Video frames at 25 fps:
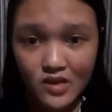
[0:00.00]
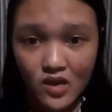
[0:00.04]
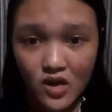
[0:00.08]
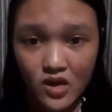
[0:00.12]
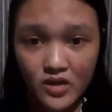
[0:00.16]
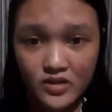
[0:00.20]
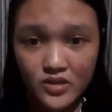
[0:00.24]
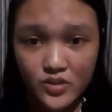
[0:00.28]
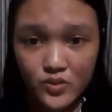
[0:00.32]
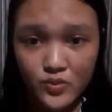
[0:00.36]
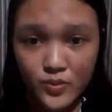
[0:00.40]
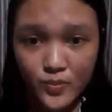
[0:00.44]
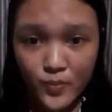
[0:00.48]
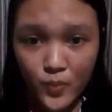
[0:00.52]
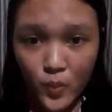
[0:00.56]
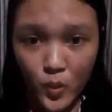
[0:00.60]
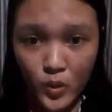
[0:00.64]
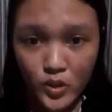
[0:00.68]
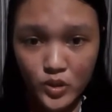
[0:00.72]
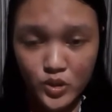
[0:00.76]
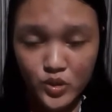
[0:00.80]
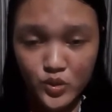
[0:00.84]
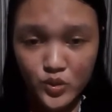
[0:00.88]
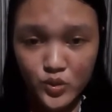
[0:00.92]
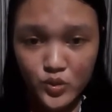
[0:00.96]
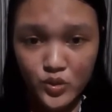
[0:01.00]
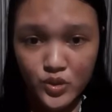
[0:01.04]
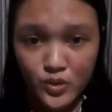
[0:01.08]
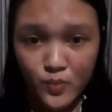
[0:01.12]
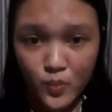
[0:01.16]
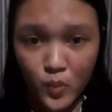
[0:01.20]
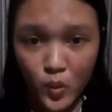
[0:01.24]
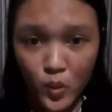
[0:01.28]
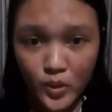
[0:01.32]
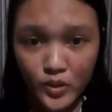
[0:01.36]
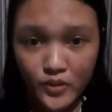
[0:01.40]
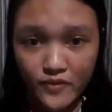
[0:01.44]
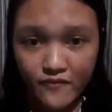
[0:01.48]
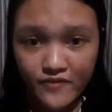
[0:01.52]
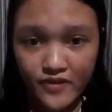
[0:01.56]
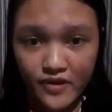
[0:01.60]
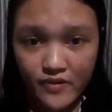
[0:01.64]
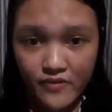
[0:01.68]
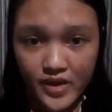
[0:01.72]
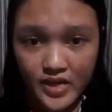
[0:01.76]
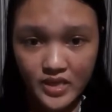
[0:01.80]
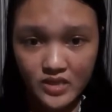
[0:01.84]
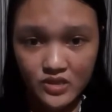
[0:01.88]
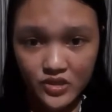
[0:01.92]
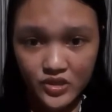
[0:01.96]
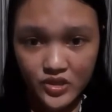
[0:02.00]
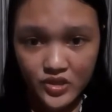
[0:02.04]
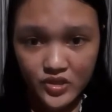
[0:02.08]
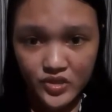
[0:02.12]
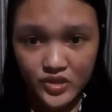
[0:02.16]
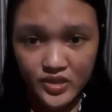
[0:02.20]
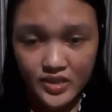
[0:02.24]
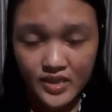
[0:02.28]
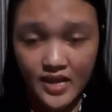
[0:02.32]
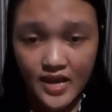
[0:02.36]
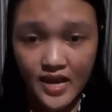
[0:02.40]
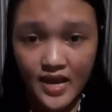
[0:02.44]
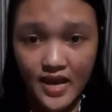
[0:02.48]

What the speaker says: audit reports to the board of directors.